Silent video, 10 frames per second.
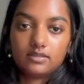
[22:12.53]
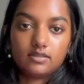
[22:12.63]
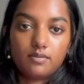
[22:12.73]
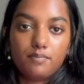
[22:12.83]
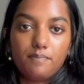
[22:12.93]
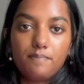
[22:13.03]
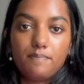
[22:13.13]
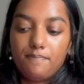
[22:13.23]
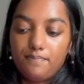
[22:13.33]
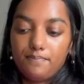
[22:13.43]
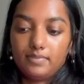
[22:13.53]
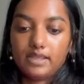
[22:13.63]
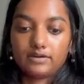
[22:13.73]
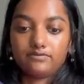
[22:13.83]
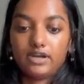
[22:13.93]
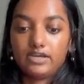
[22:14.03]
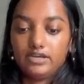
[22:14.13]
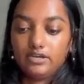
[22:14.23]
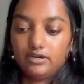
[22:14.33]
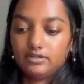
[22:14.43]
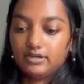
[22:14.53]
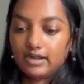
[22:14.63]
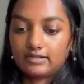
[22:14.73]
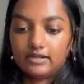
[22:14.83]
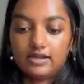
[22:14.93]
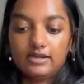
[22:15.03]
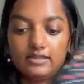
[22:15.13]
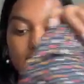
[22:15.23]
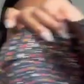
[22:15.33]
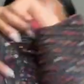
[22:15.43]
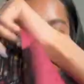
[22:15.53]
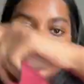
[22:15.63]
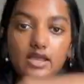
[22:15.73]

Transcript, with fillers: the like right here, the neckline, and then we're gonna